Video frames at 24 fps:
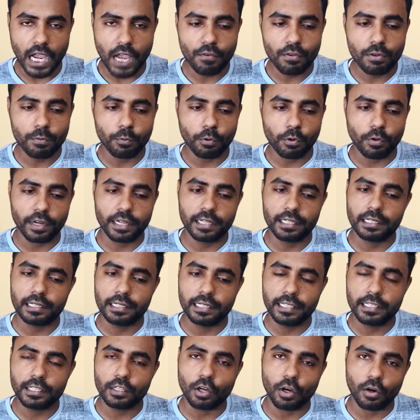I will provide
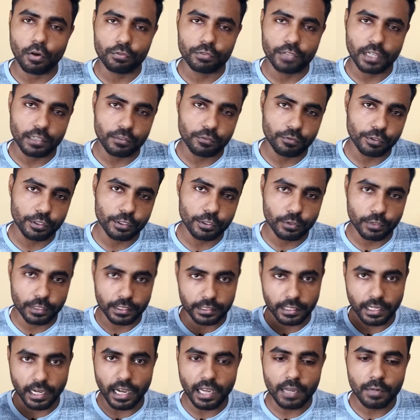link of that video
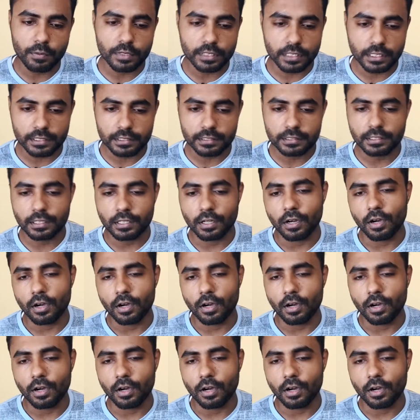in the I button,